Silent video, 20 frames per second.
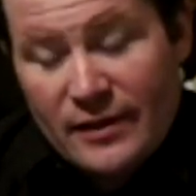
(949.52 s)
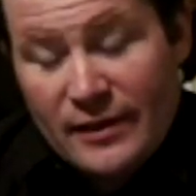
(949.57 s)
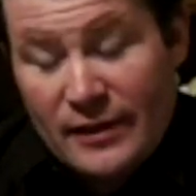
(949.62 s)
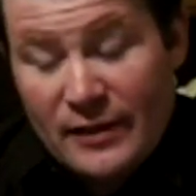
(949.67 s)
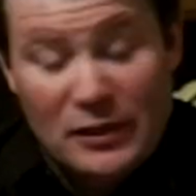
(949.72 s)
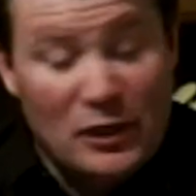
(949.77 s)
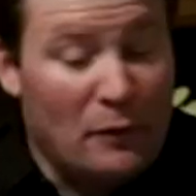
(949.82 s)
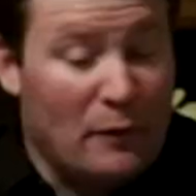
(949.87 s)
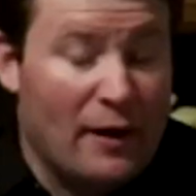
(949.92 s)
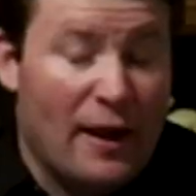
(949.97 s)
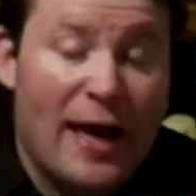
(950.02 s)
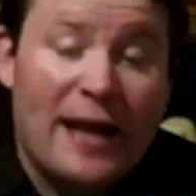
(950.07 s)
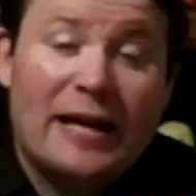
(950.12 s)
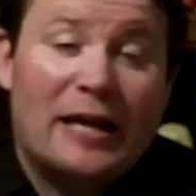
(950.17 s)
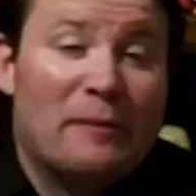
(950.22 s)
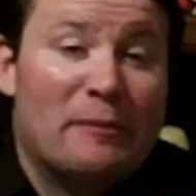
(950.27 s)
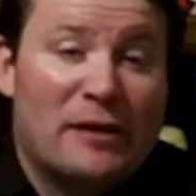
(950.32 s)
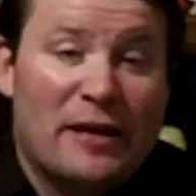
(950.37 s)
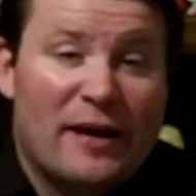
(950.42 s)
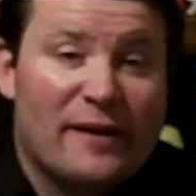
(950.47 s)
I
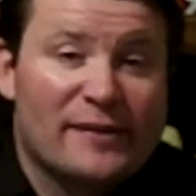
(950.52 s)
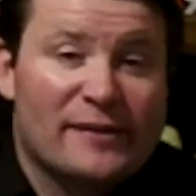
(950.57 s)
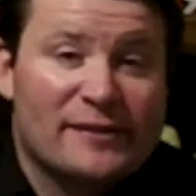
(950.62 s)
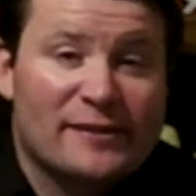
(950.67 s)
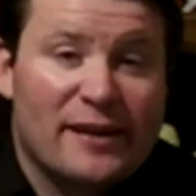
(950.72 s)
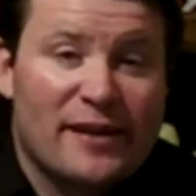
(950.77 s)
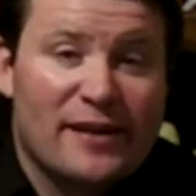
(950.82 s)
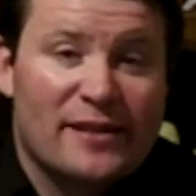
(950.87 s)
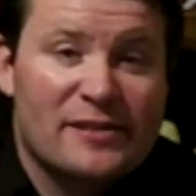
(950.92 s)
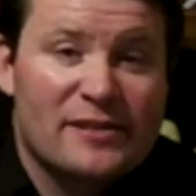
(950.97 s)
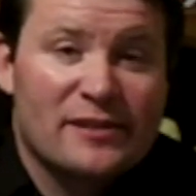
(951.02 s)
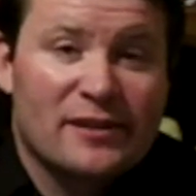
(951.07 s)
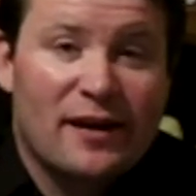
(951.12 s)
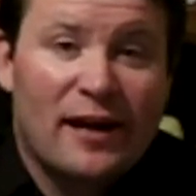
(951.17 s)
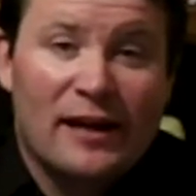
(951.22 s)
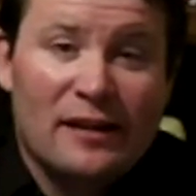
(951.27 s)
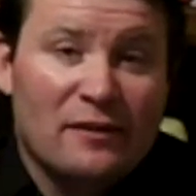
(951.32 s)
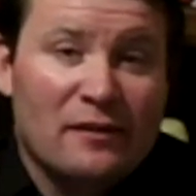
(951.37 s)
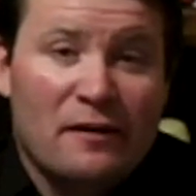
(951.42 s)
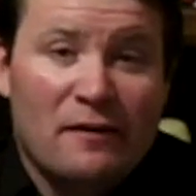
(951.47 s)
gotta be honest, guys.
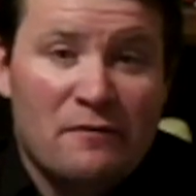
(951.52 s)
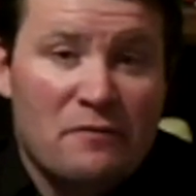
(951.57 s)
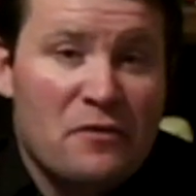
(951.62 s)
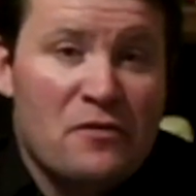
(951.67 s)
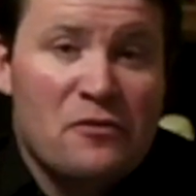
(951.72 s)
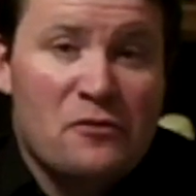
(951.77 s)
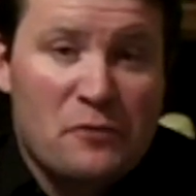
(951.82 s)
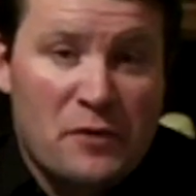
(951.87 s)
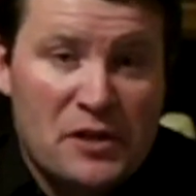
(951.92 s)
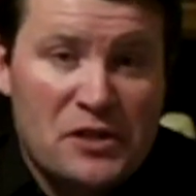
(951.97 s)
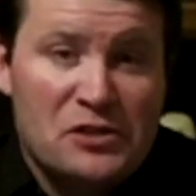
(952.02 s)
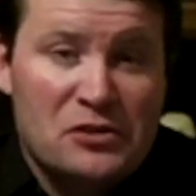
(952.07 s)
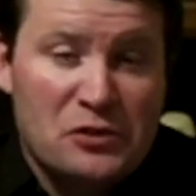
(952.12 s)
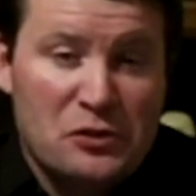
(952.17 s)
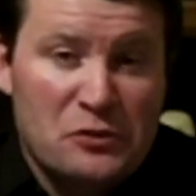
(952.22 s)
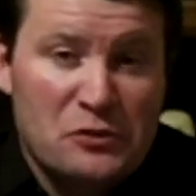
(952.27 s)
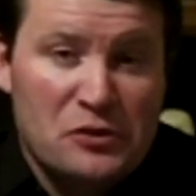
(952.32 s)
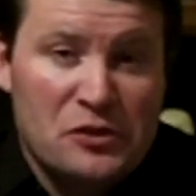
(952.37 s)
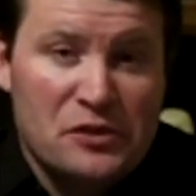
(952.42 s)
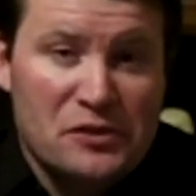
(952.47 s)
I love the Three
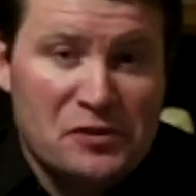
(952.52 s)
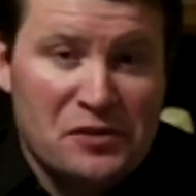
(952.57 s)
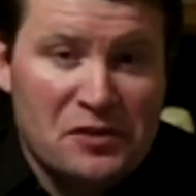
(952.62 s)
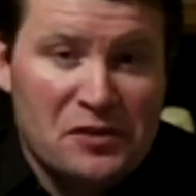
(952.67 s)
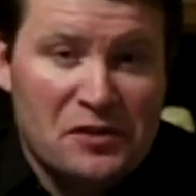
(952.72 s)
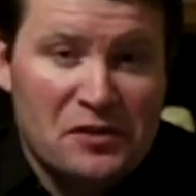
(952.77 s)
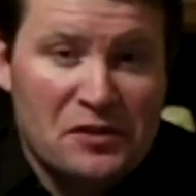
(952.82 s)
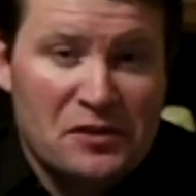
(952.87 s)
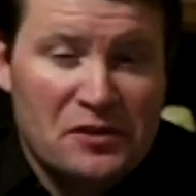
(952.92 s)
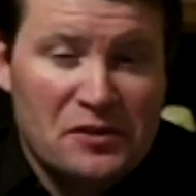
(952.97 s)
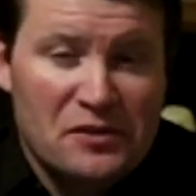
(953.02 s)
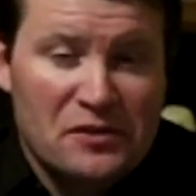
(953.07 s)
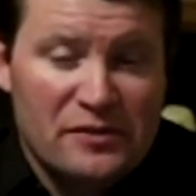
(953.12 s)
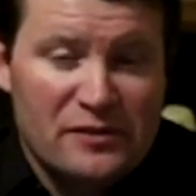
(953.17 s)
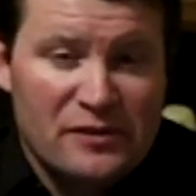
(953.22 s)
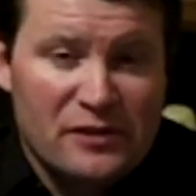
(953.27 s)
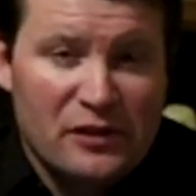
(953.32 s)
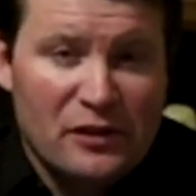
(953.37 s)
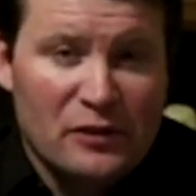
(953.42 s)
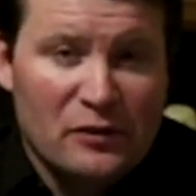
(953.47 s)
Stooges.
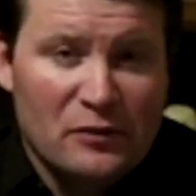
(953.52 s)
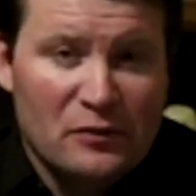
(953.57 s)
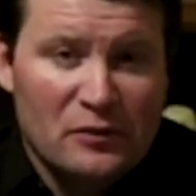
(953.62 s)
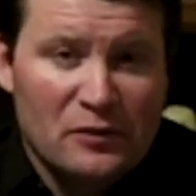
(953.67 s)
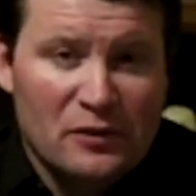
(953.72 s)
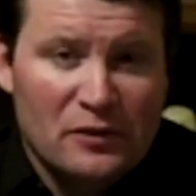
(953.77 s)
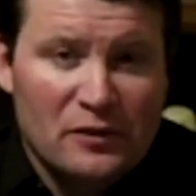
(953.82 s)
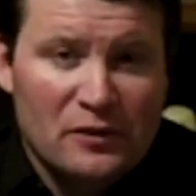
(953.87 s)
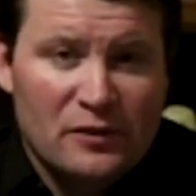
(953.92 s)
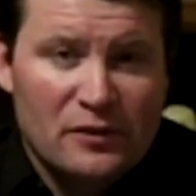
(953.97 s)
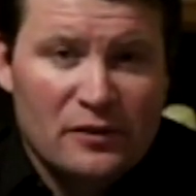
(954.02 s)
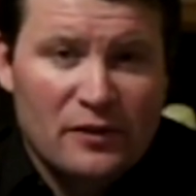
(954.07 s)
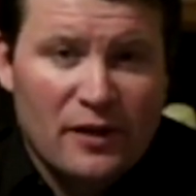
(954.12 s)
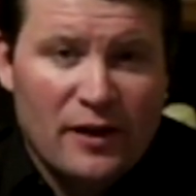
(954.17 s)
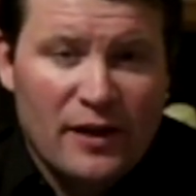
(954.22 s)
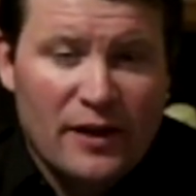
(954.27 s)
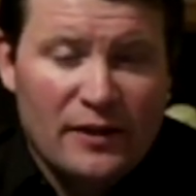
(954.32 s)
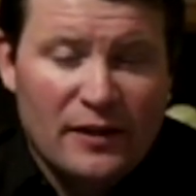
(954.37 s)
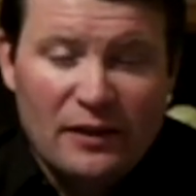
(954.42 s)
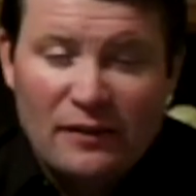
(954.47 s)
So,
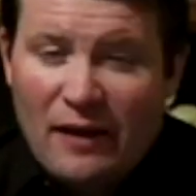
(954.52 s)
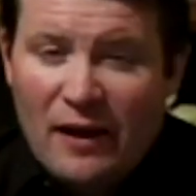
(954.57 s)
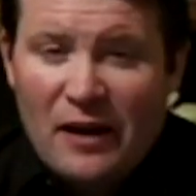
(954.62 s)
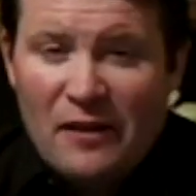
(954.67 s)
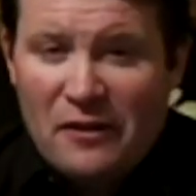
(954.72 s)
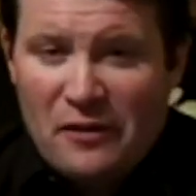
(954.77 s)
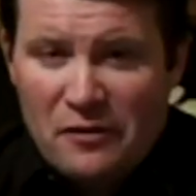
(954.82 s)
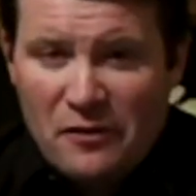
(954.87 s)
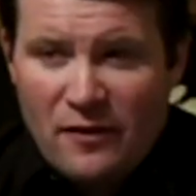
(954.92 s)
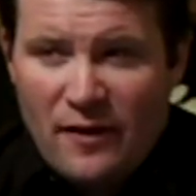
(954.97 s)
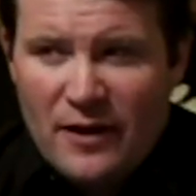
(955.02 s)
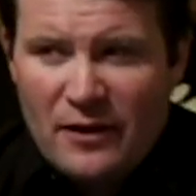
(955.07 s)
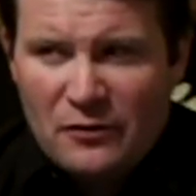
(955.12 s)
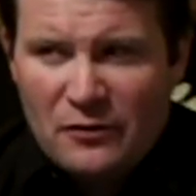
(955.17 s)
and a lot of